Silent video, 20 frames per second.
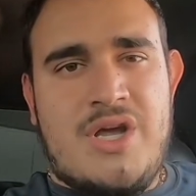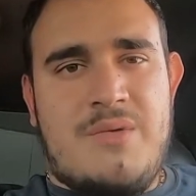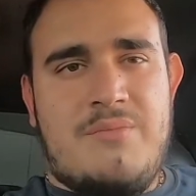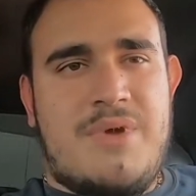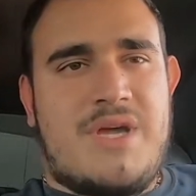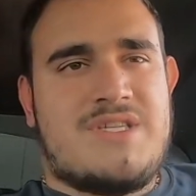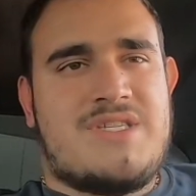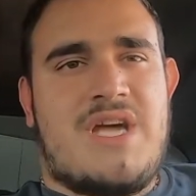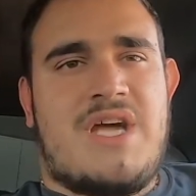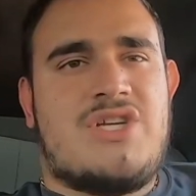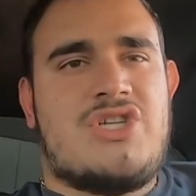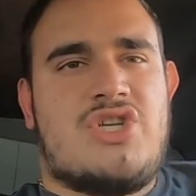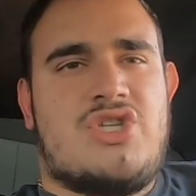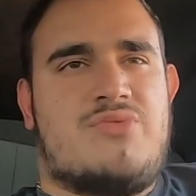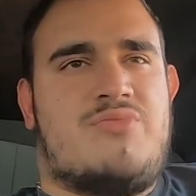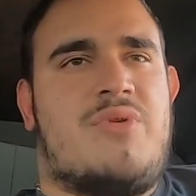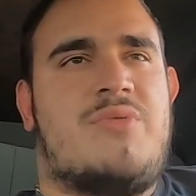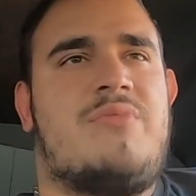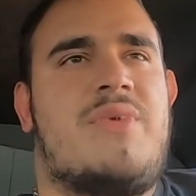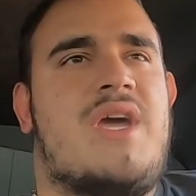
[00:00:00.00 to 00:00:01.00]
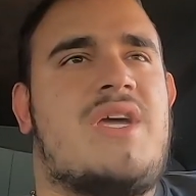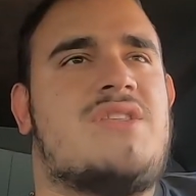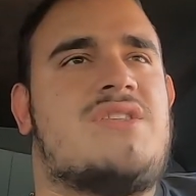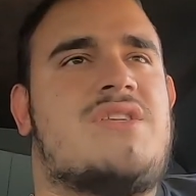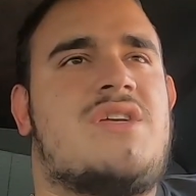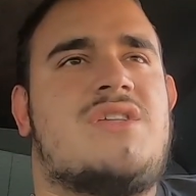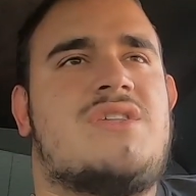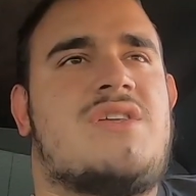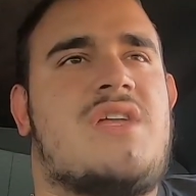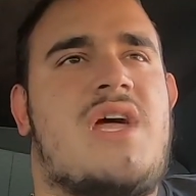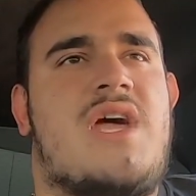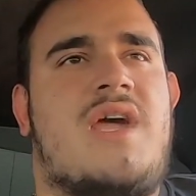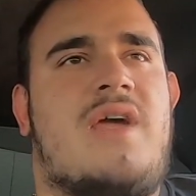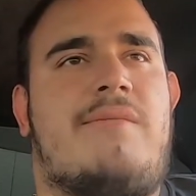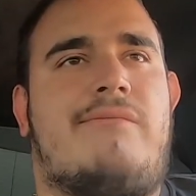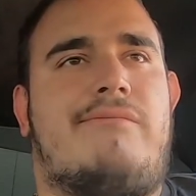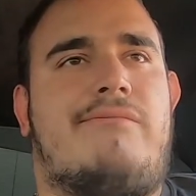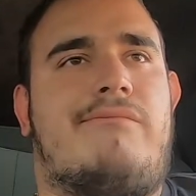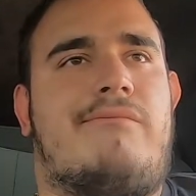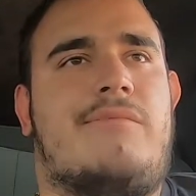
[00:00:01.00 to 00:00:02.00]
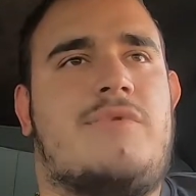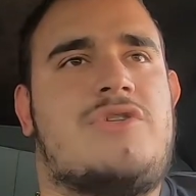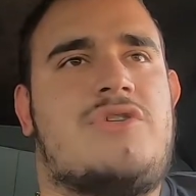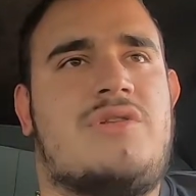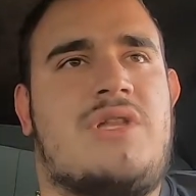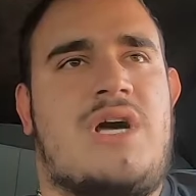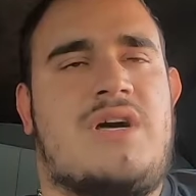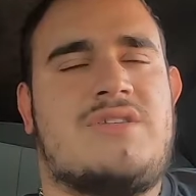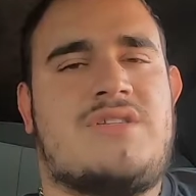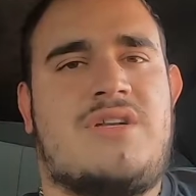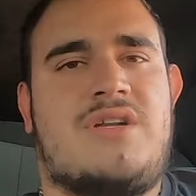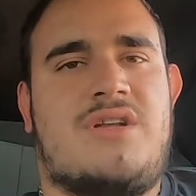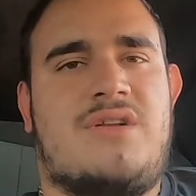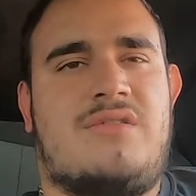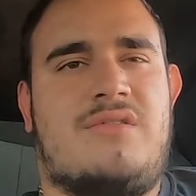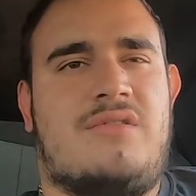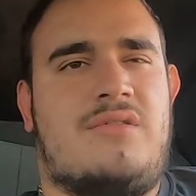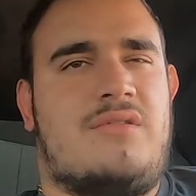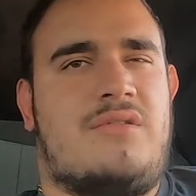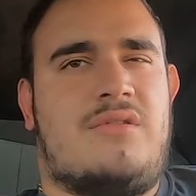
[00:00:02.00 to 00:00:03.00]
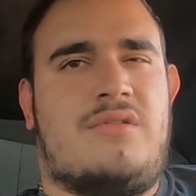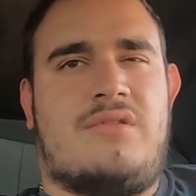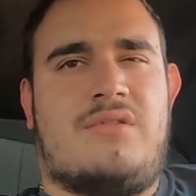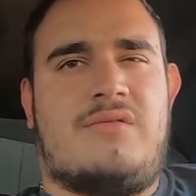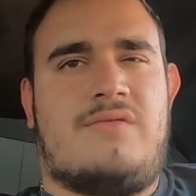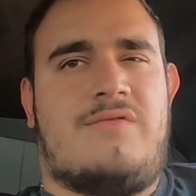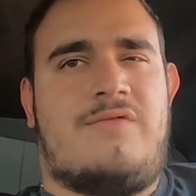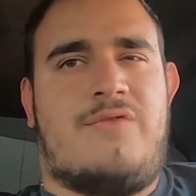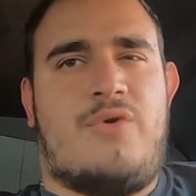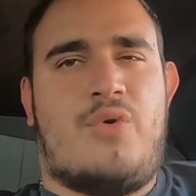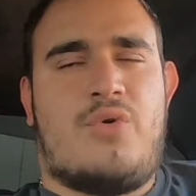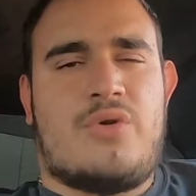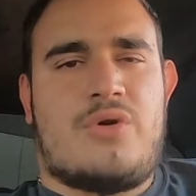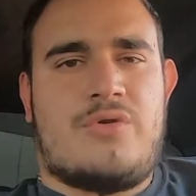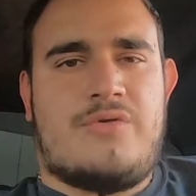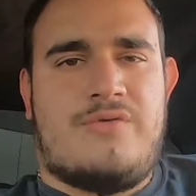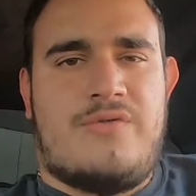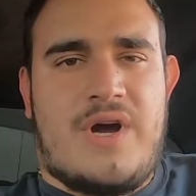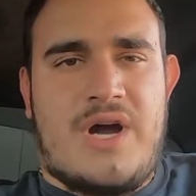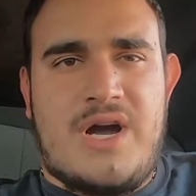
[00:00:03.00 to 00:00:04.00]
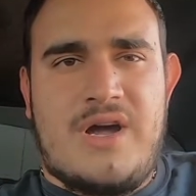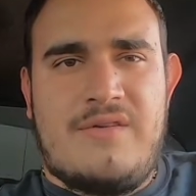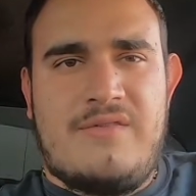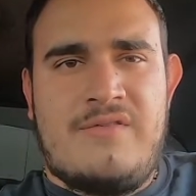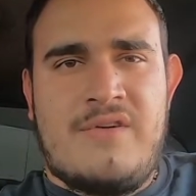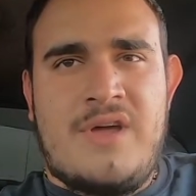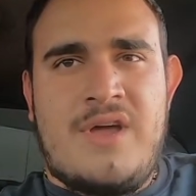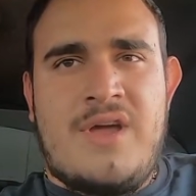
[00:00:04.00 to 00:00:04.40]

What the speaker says: because the engine's been made since like 2004 or 5,